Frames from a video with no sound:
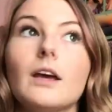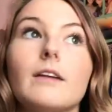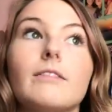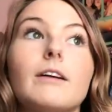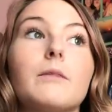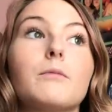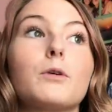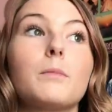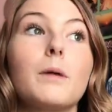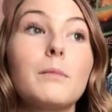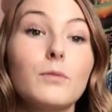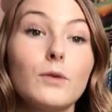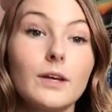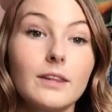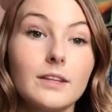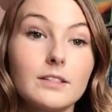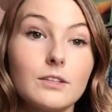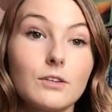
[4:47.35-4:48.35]
If I'm
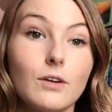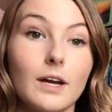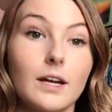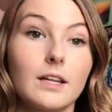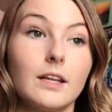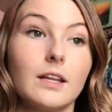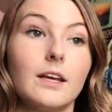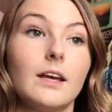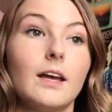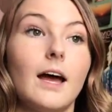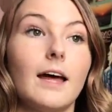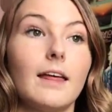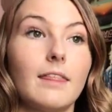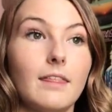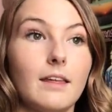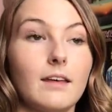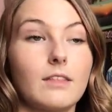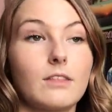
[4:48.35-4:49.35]
remembering this correctly, I
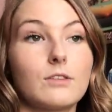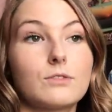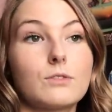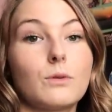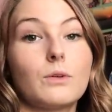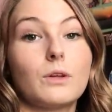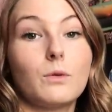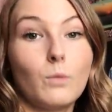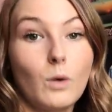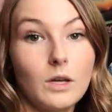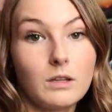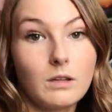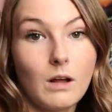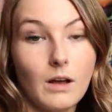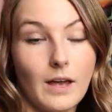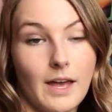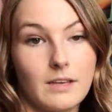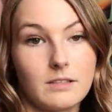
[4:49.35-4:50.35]
think there's only one
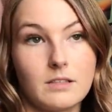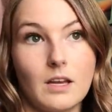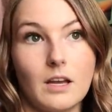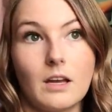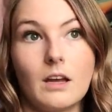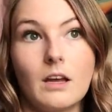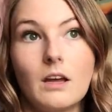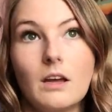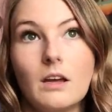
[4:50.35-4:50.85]
long essay.